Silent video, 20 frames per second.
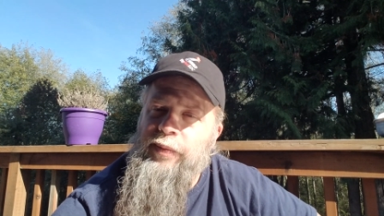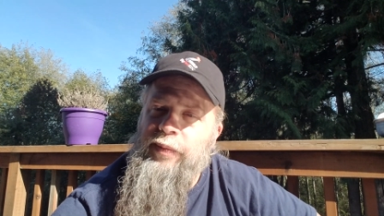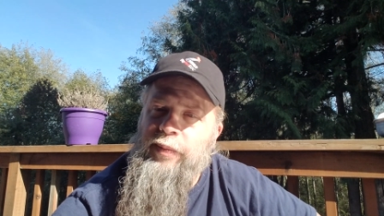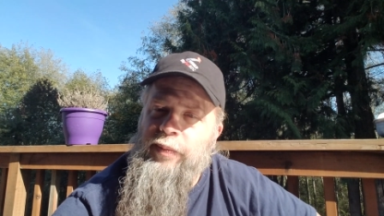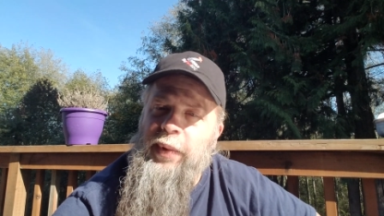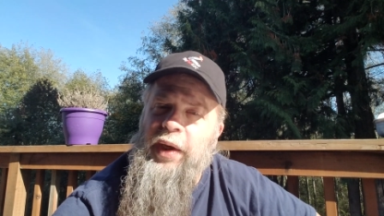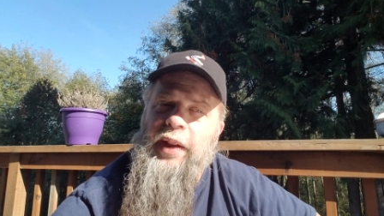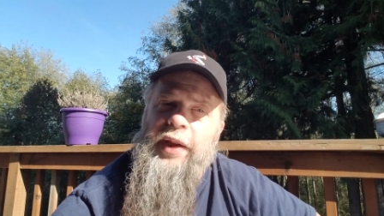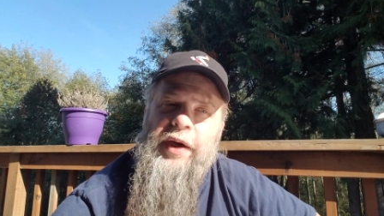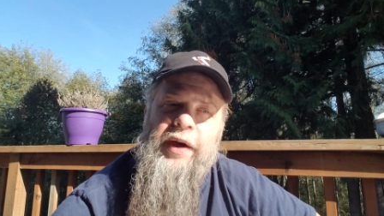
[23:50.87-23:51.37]

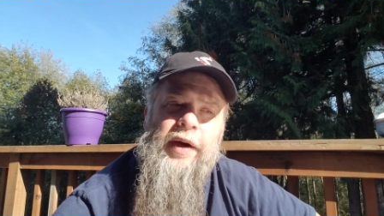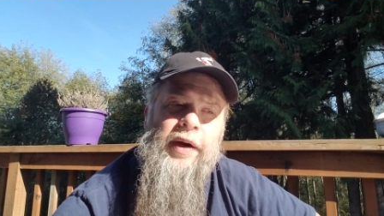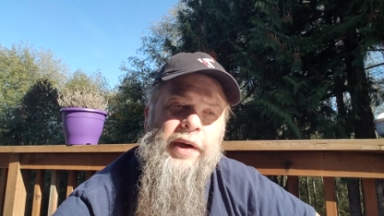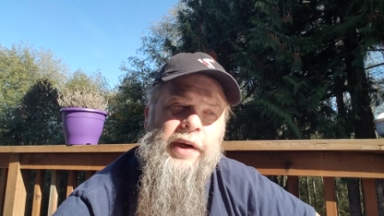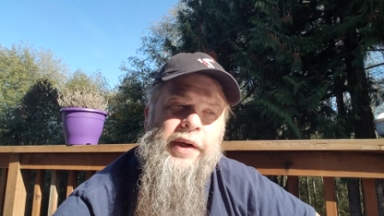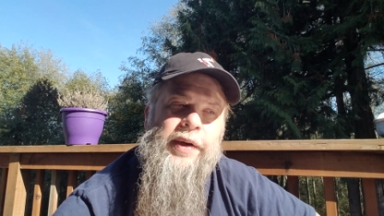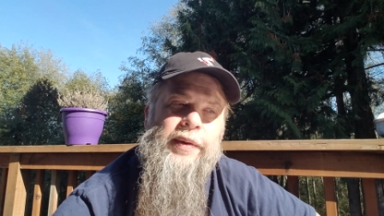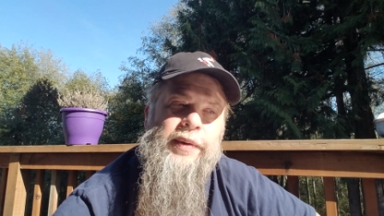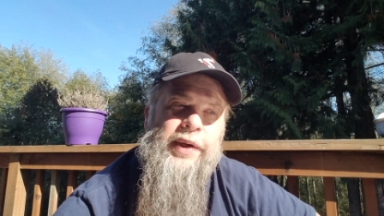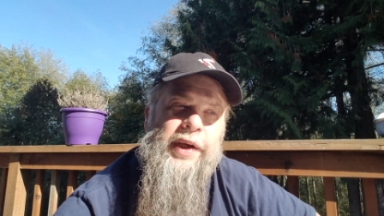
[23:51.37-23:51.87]
My
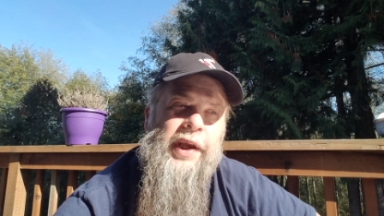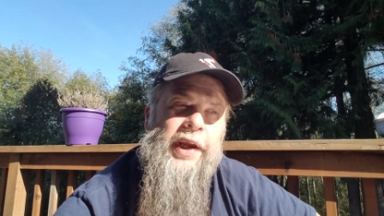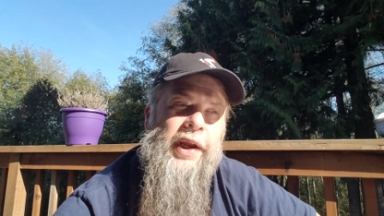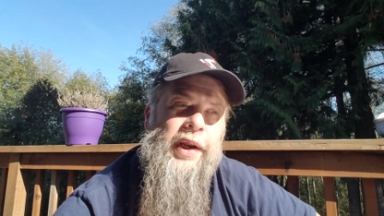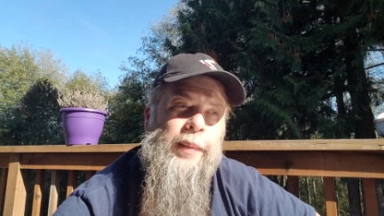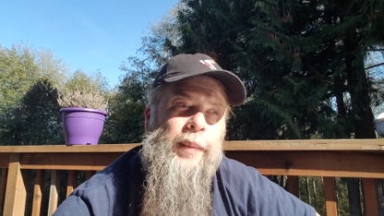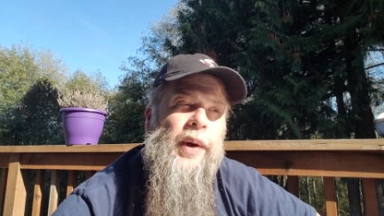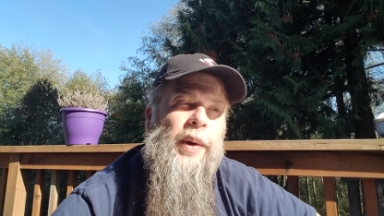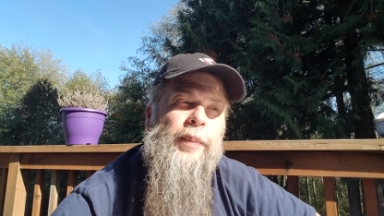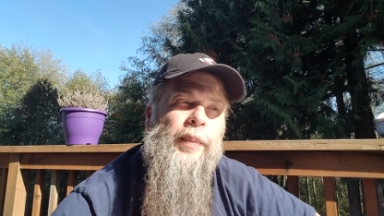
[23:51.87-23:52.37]
Laconico
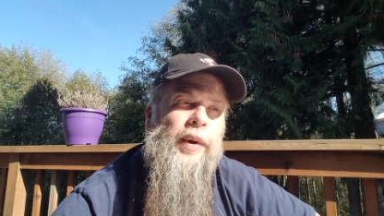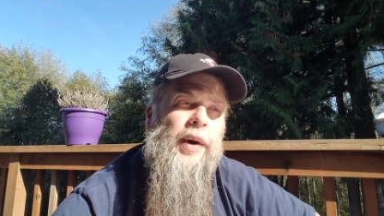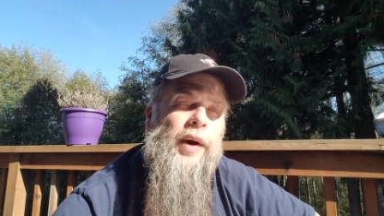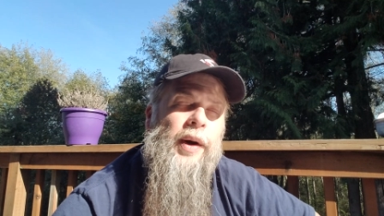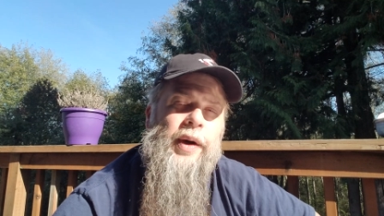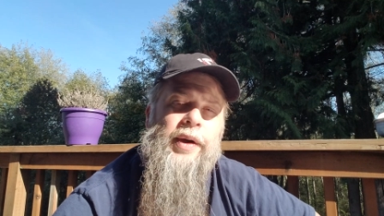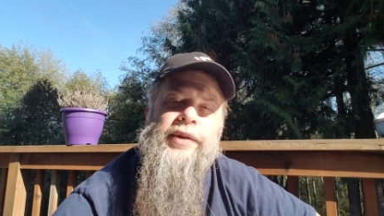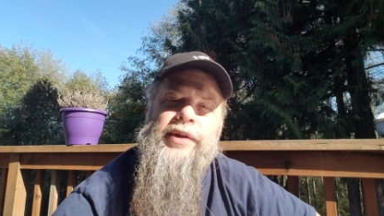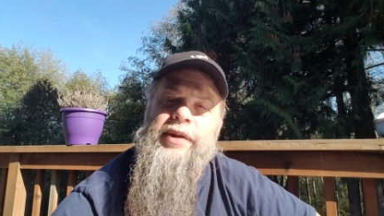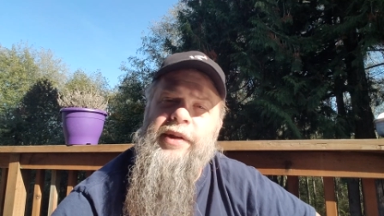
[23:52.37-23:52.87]
Keen, my
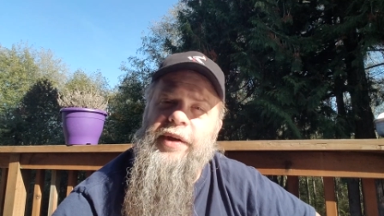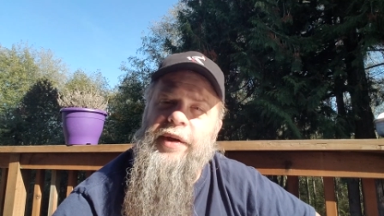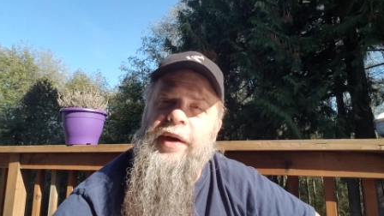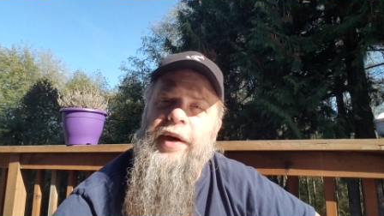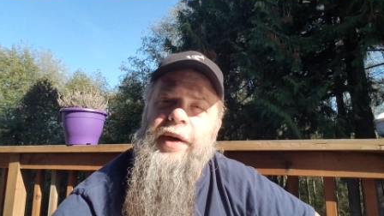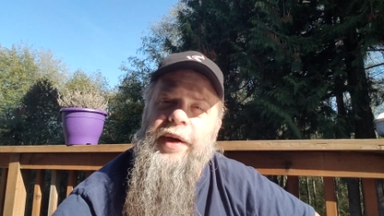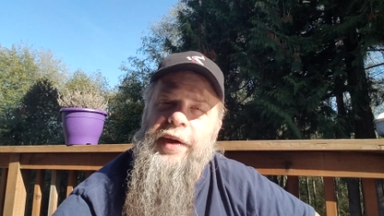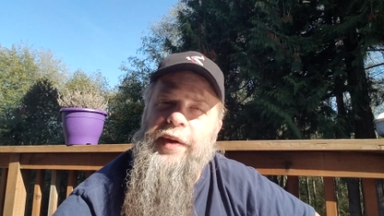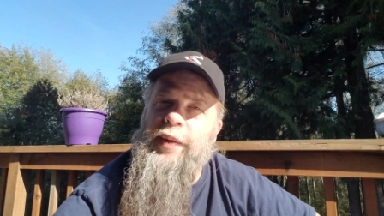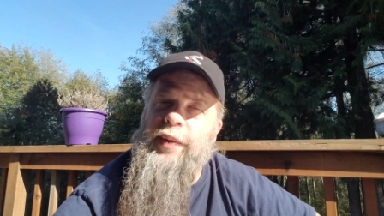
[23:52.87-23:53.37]
bronze
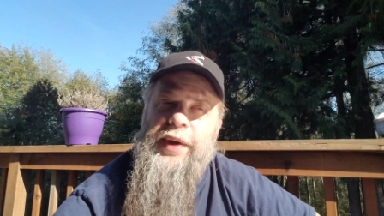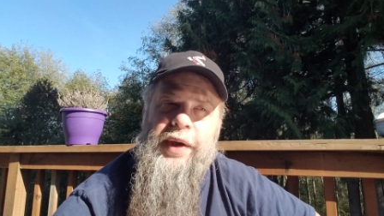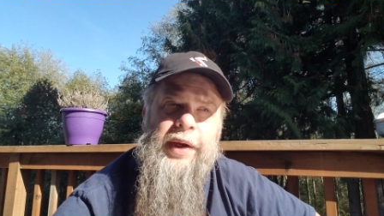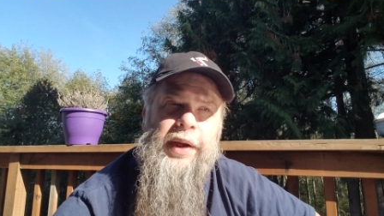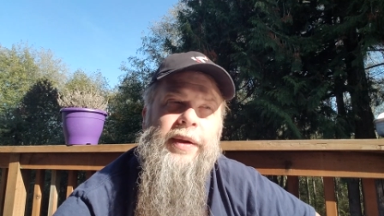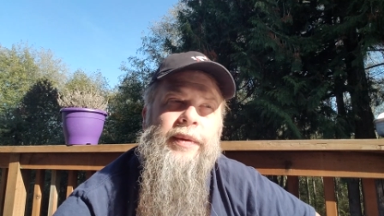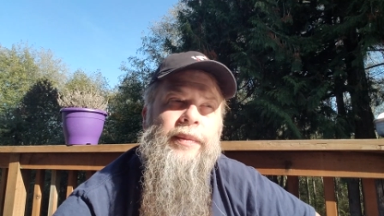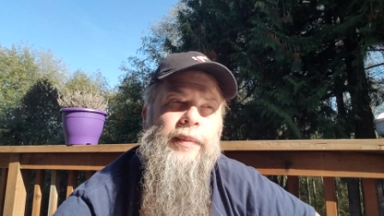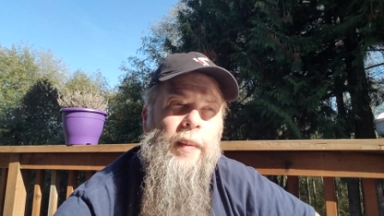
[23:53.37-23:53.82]
Laconico Keen.